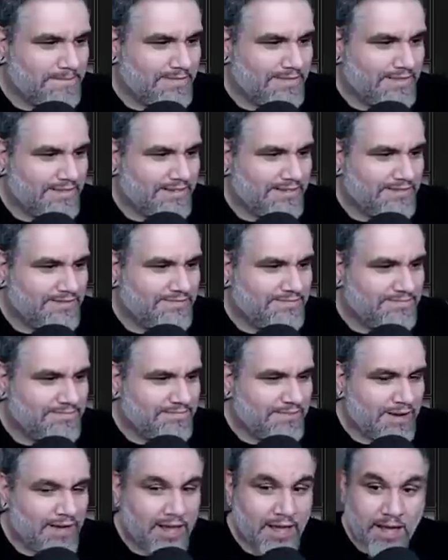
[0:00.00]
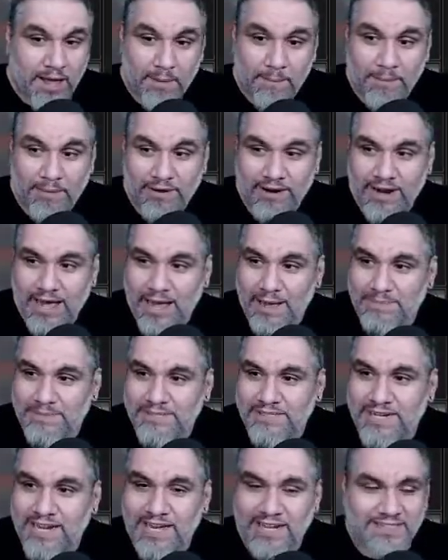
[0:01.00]
It's a good trade, though.
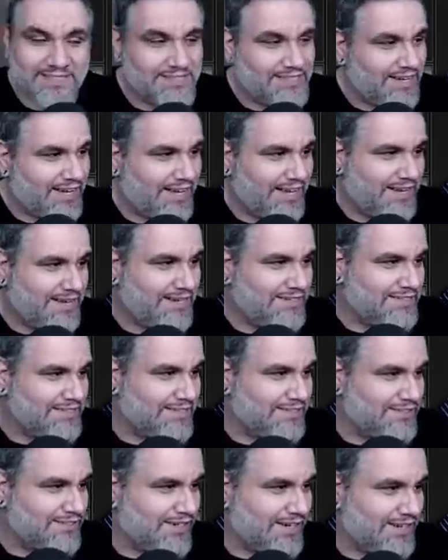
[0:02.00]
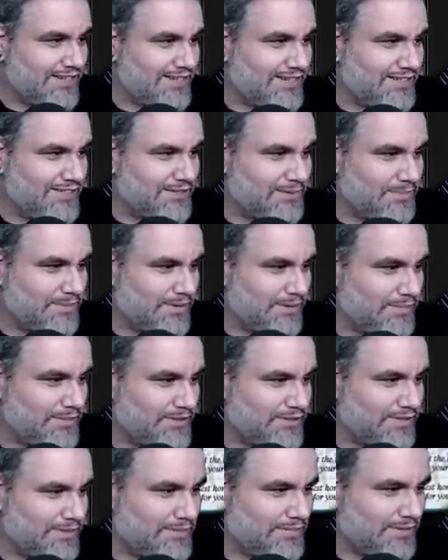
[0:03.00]
Perhaps next time. It is a good trade. I think these are pretty
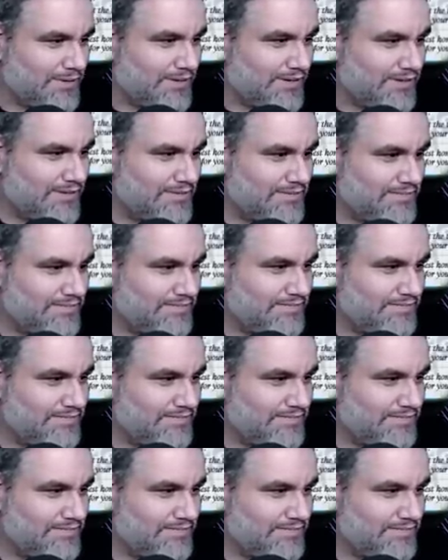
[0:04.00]
much on par.